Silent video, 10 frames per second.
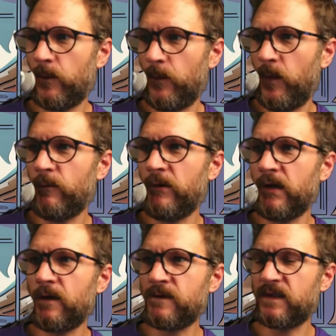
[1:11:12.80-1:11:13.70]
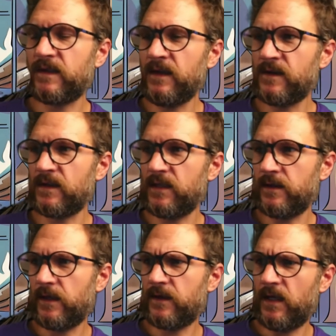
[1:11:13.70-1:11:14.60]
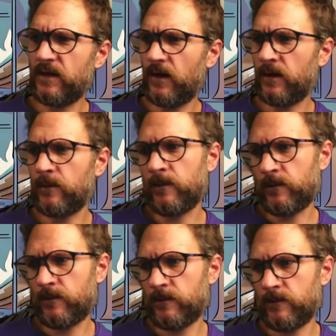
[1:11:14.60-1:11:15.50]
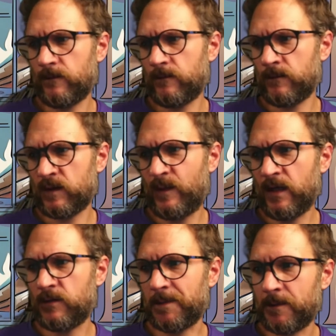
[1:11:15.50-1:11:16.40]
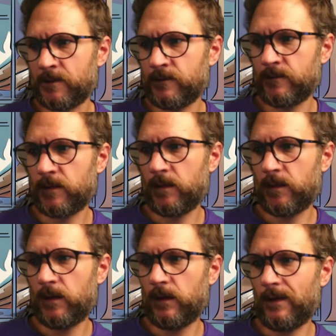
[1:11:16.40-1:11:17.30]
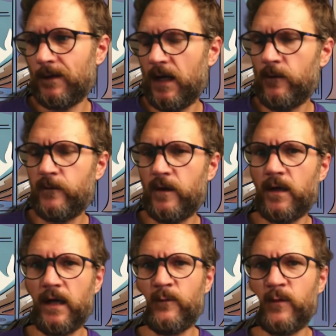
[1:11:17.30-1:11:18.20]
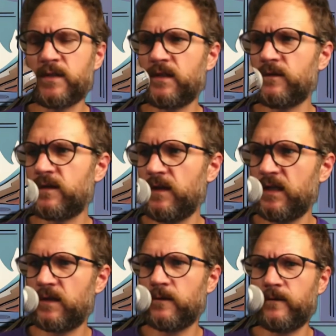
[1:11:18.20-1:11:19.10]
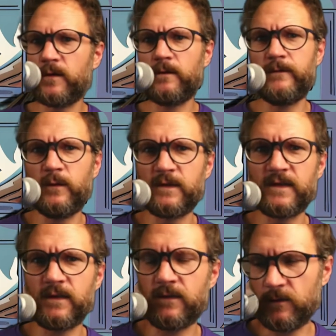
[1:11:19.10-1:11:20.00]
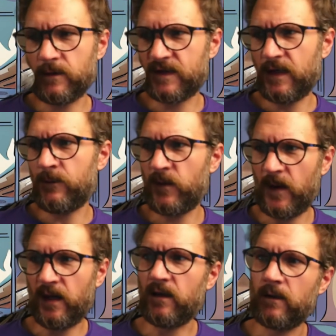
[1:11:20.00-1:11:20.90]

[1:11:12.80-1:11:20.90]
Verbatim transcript: but when it comes to density, like that's on a spectrum. How far how much do you stretch your vocal folds to do the same thing?